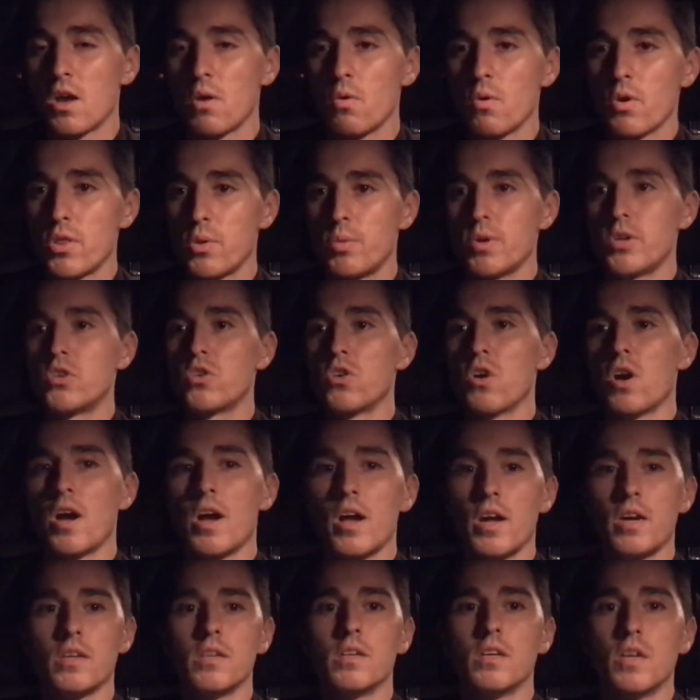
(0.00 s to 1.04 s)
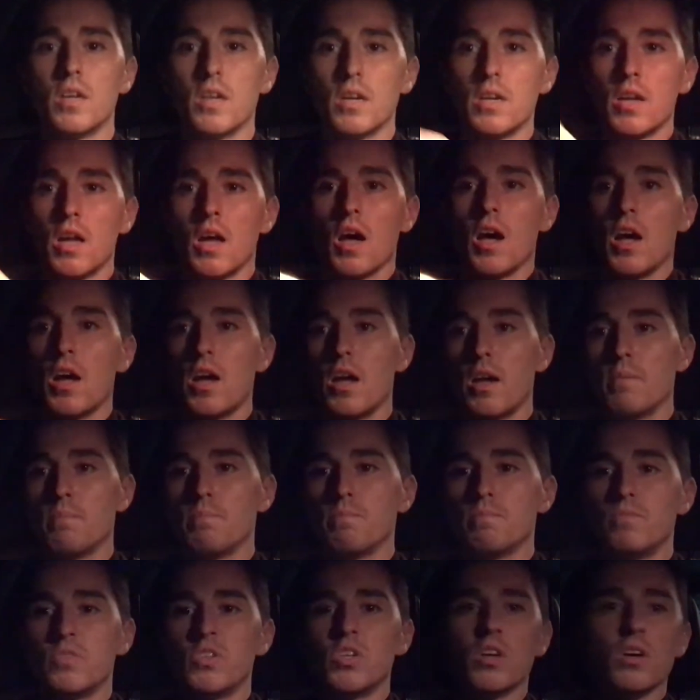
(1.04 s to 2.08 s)
Whether we try and
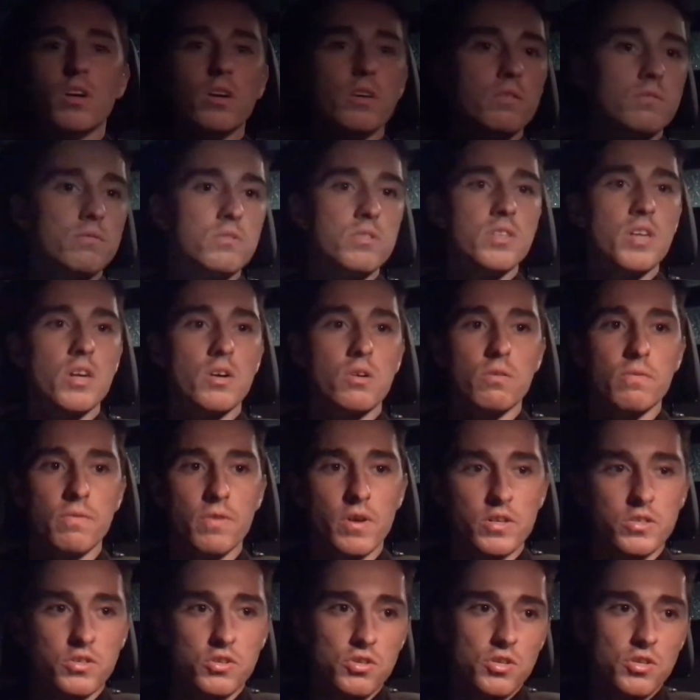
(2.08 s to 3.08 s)
sacrifice.